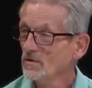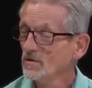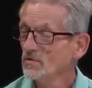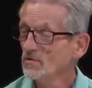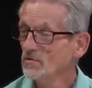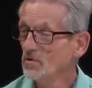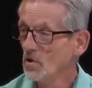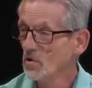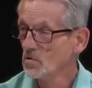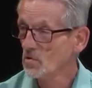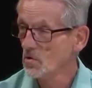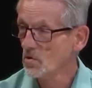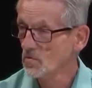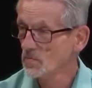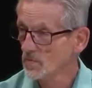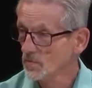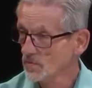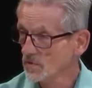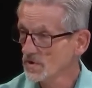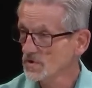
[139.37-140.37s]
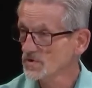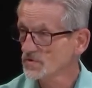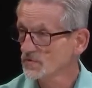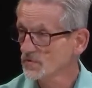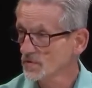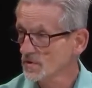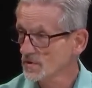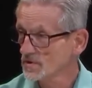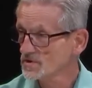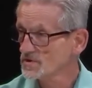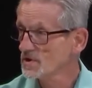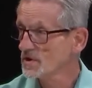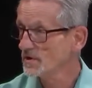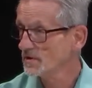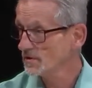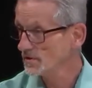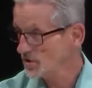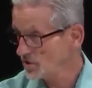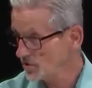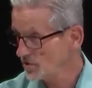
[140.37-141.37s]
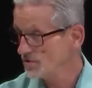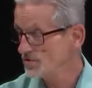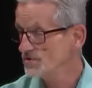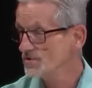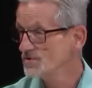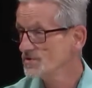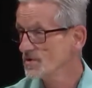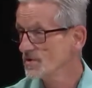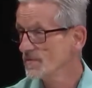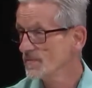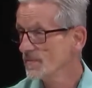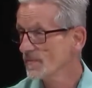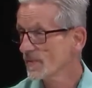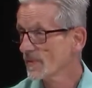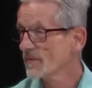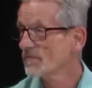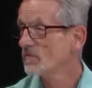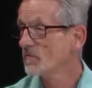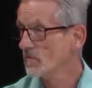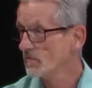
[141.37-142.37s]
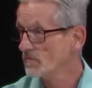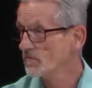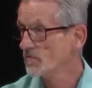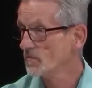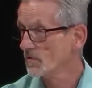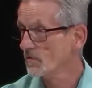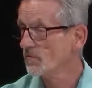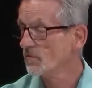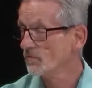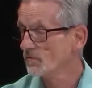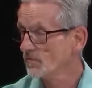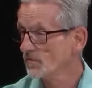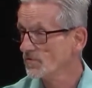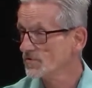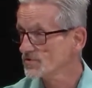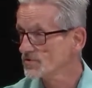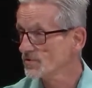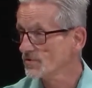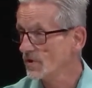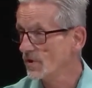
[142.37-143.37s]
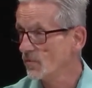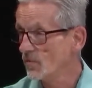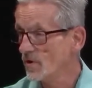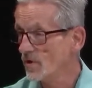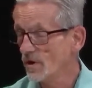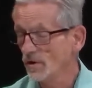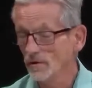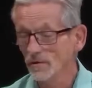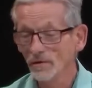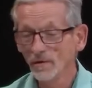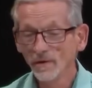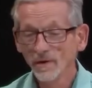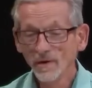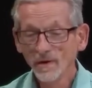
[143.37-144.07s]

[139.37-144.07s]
no open reservoirs that are used for storing water.